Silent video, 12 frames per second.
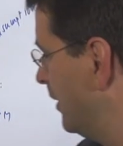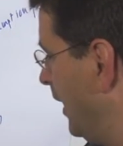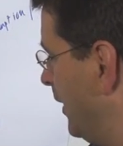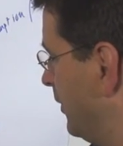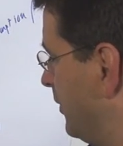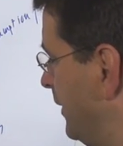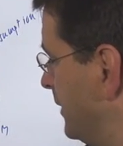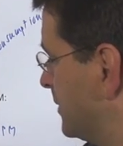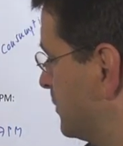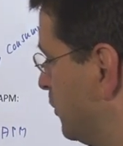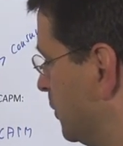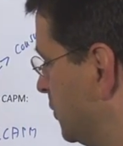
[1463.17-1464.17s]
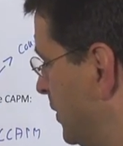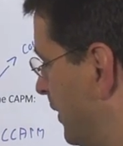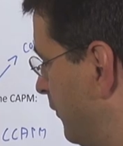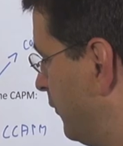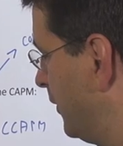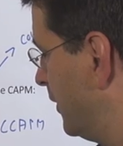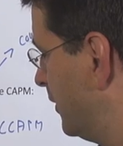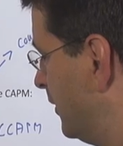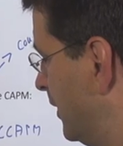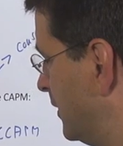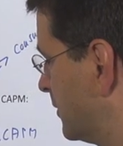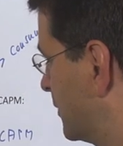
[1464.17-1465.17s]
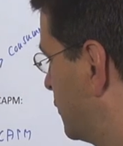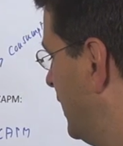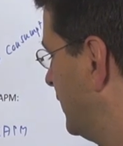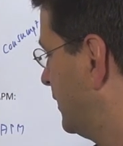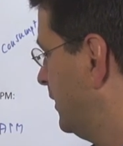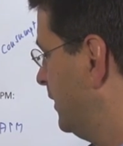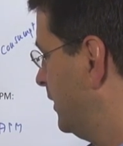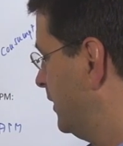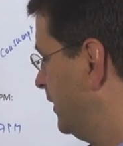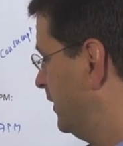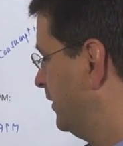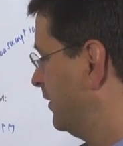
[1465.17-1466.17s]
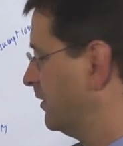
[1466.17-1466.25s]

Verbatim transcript: And this, what you have here, is quite clearly